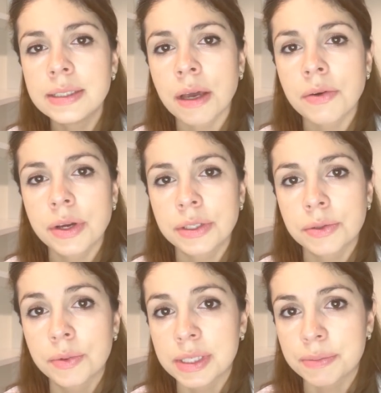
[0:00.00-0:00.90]
I'm going to
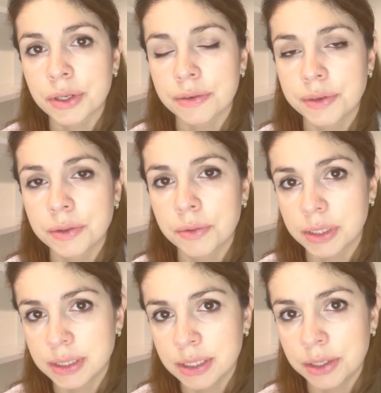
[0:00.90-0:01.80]
whisper a few
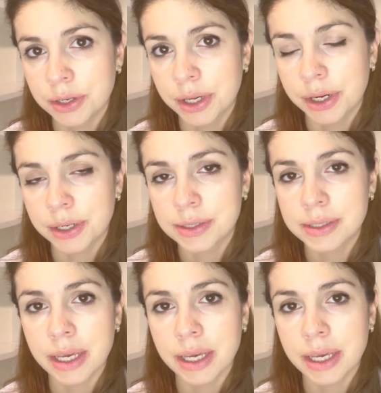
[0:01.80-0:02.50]
words in your ears,